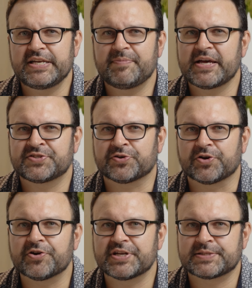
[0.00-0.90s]
name has to
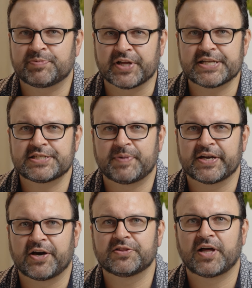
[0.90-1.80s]
earn its place
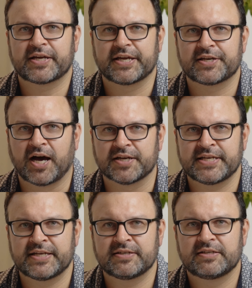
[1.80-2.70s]
by unlocking
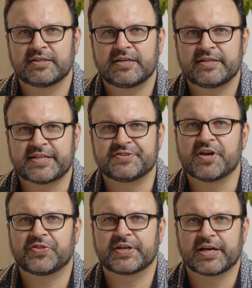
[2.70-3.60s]
content that
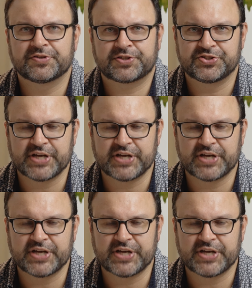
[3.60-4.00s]
nothing else could